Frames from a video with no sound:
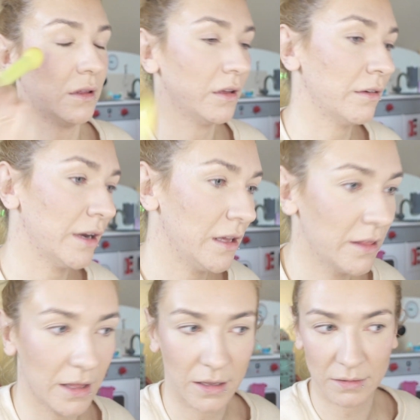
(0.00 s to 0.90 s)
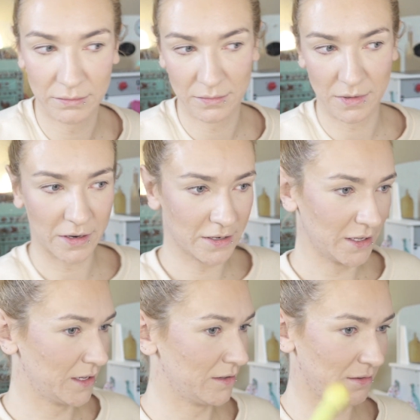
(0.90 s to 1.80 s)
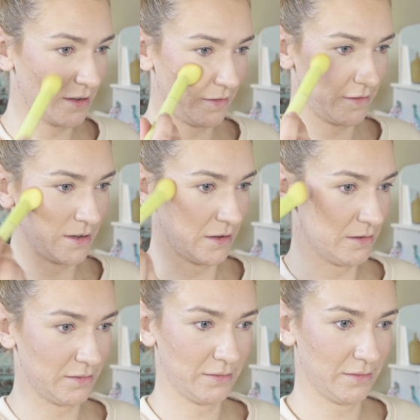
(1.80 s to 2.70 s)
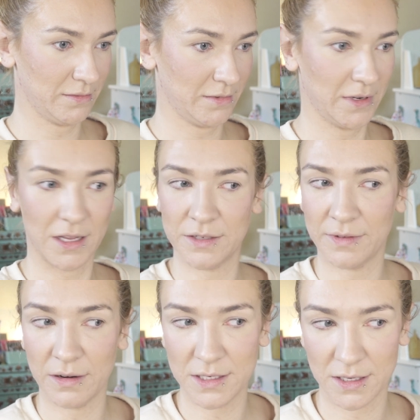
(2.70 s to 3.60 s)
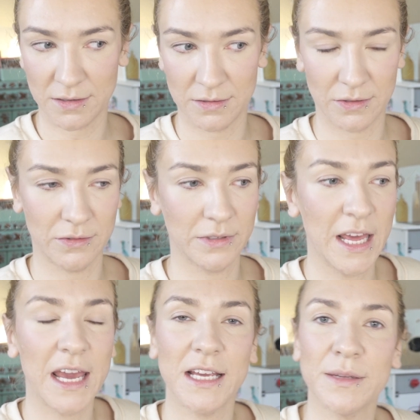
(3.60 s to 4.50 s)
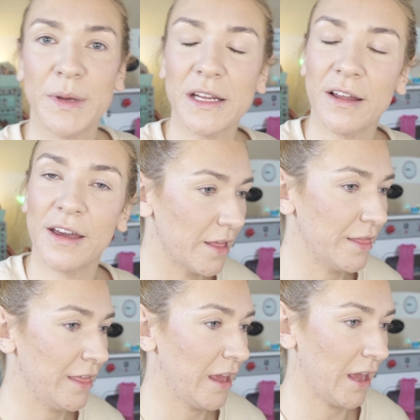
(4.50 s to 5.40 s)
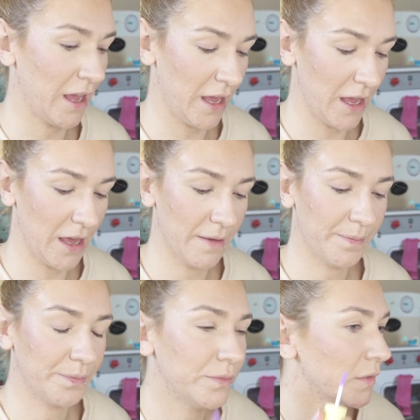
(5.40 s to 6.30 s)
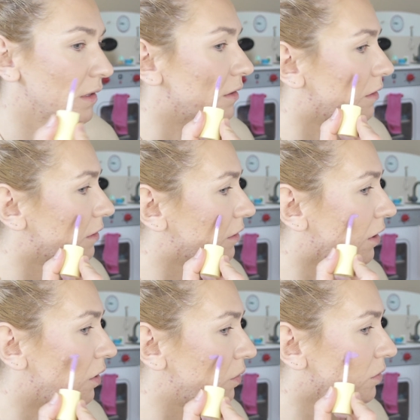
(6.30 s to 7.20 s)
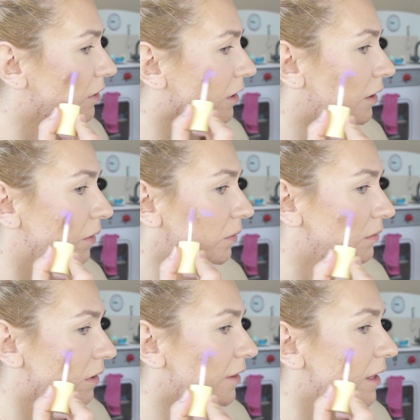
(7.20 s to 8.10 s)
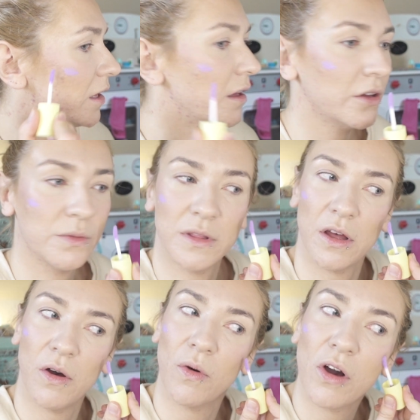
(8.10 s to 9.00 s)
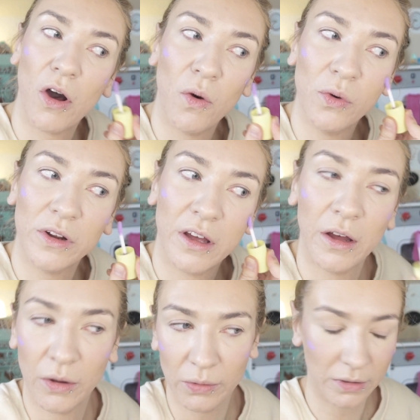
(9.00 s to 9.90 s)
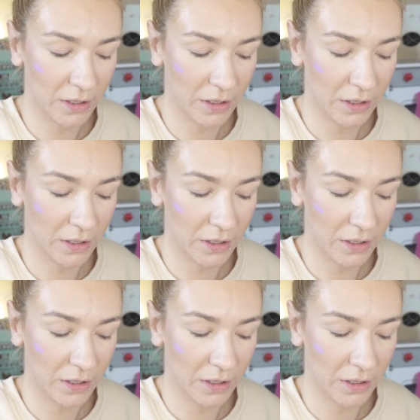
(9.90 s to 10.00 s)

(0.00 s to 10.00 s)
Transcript: or anything. I think it's quite fun. It's very subtle. It's a bit like the Cold Girl, I think it goes with the whole Cold Girl